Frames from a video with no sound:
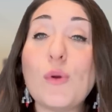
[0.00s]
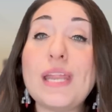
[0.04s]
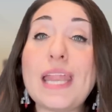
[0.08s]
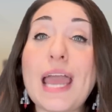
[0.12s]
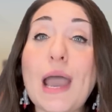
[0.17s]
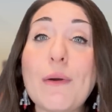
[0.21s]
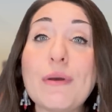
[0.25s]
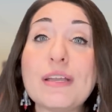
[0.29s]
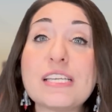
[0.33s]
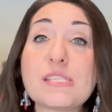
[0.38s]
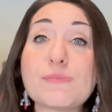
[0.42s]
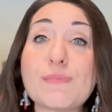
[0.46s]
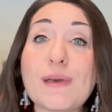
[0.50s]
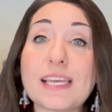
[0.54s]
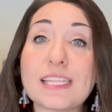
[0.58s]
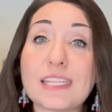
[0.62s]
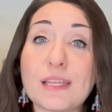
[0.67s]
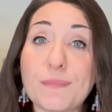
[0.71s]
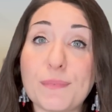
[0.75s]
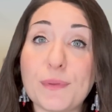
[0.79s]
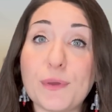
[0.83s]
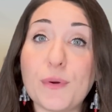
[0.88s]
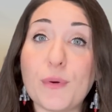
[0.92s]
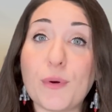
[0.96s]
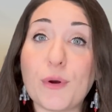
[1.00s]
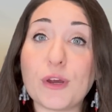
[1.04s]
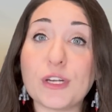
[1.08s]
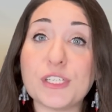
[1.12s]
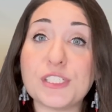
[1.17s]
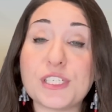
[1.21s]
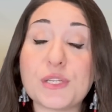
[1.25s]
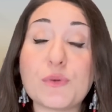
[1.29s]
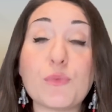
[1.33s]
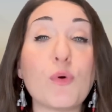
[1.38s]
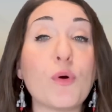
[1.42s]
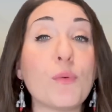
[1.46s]
we now expect that Blue
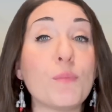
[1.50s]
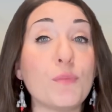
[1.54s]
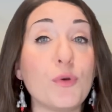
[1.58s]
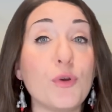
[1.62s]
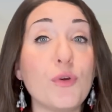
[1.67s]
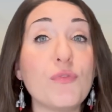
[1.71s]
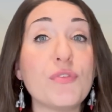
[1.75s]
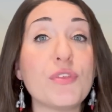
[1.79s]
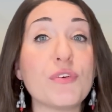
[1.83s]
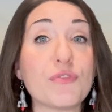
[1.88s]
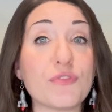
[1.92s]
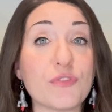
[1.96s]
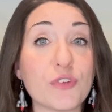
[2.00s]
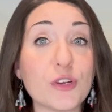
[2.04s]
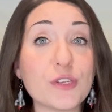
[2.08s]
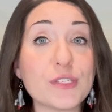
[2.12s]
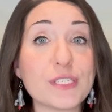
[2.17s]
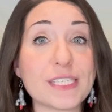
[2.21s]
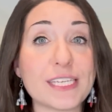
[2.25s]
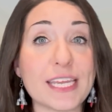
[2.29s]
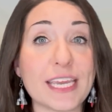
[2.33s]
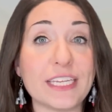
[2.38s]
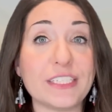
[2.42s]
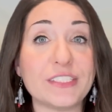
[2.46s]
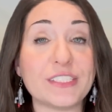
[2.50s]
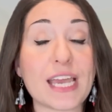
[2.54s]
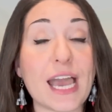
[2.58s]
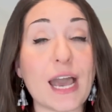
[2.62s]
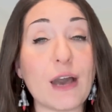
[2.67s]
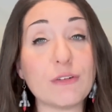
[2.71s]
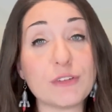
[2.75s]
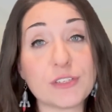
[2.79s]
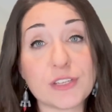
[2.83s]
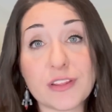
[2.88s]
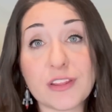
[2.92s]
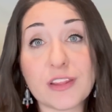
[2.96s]
Origin will move the first stage
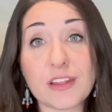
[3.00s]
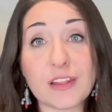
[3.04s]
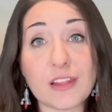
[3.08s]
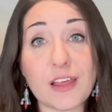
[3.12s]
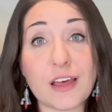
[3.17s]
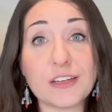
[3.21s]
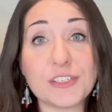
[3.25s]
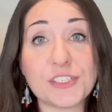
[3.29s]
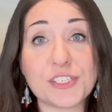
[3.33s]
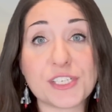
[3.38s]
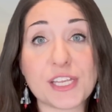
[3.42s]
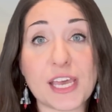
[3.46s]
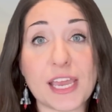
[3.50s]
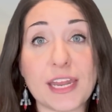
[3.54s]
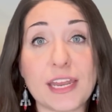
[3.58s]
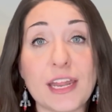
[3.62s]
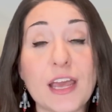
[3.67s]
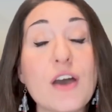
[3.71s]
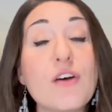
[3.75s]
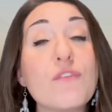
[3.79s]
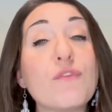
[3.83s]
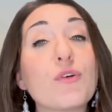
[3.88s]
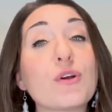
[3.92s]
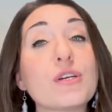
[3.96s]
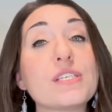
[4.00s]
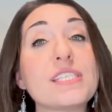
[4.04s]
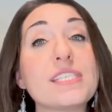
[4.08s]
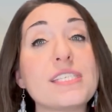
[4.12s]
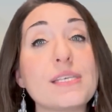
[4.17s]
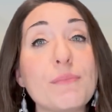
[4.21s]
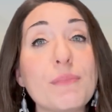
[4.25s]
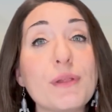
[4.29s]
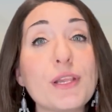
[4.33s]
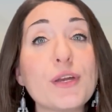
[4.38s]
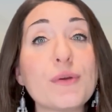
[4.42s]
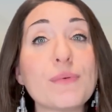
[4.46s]
out to the launch site for a
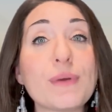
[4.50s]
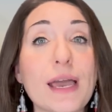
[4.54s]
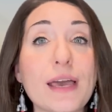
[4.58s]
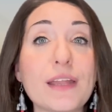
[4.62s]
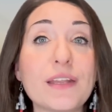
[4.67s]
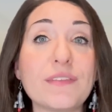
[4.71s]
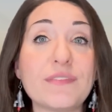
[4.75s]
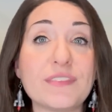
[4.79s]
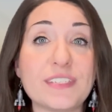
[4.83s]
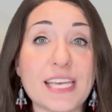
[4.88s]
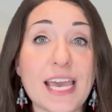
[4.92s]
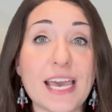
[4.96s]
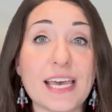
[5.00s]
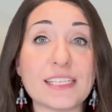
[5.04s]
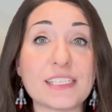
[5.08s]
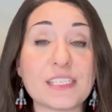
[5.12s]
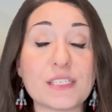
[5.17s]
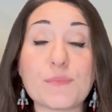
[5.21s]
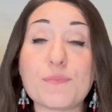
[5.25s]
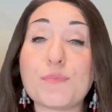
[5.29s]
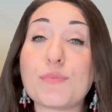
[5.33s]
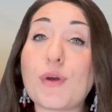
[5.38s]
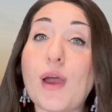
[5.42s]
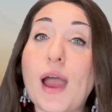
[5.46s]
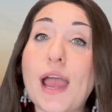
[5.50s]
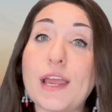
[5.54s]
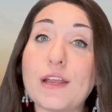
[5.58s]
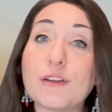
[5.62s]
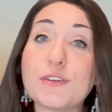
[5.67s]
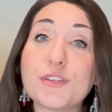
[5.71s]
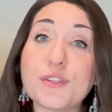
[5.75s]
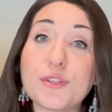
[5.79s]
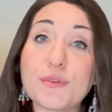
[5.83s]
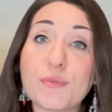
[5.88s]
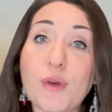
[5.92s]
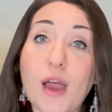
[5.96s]
similar round of tests
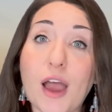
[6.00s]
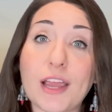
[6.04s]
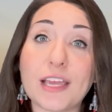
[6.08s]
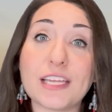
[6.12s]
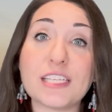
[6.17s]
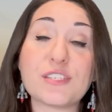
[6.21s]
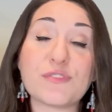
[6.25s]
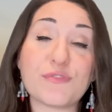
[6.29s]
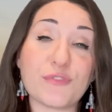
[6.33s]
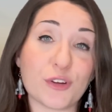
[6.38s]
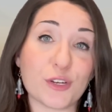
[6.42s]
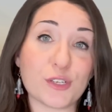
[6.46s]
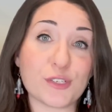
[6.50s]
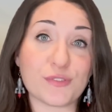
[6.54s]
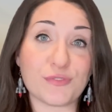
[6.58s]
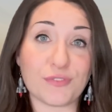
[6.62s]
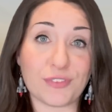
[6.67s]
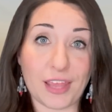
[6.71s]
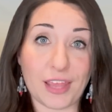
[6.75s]
prior to the rocket's first